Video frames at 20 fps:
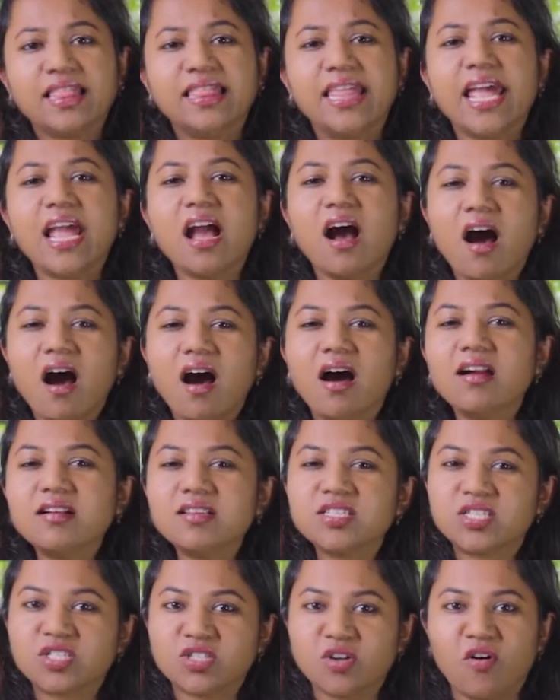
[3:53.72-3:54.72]
They are
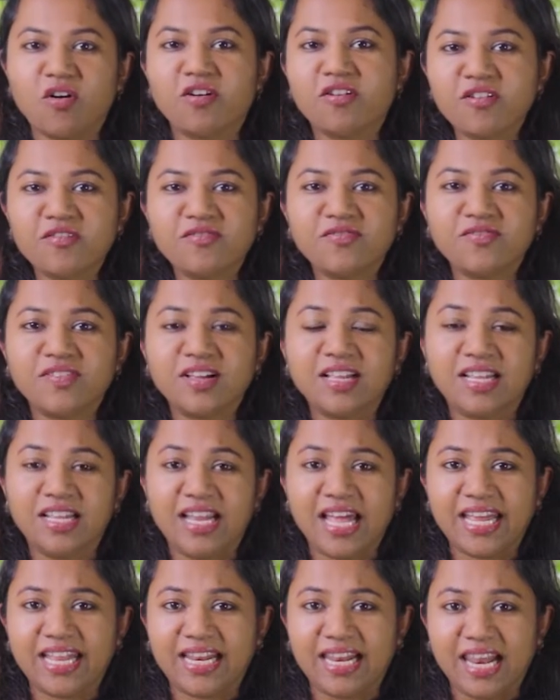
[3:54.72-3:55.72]
sort of
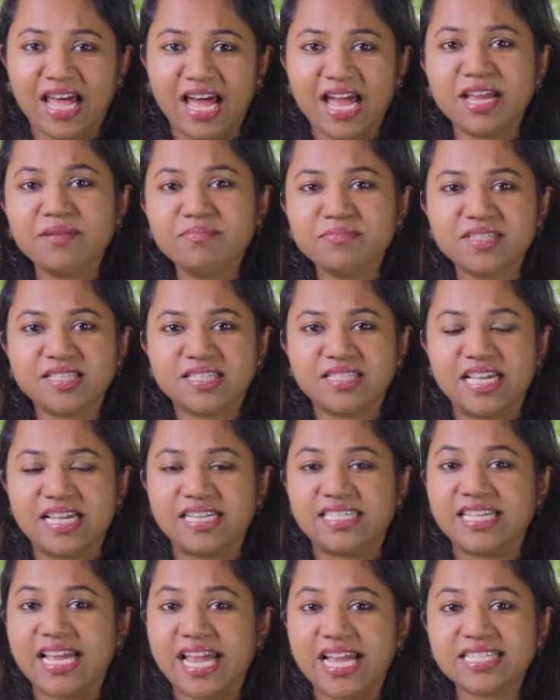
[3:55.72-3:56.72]
like limes. They
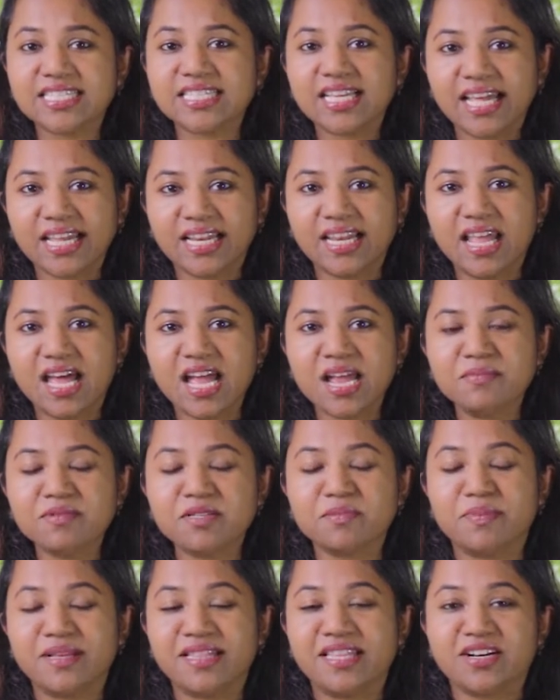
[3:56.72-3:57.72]
taste like
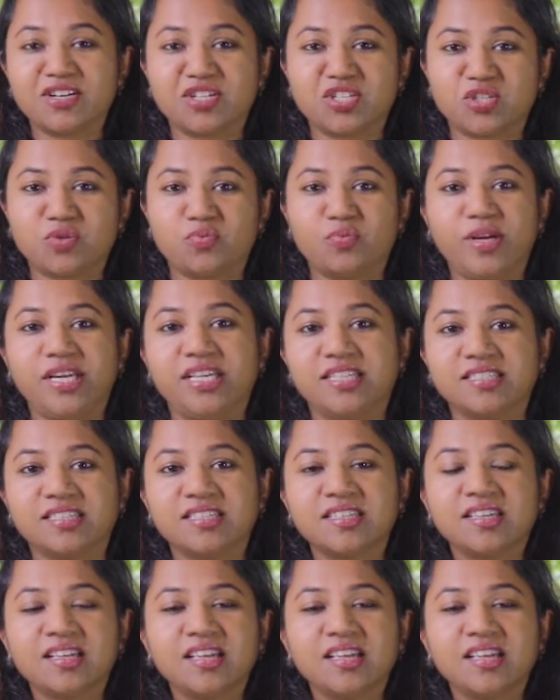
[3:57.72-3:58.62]
limes, but they're sweet.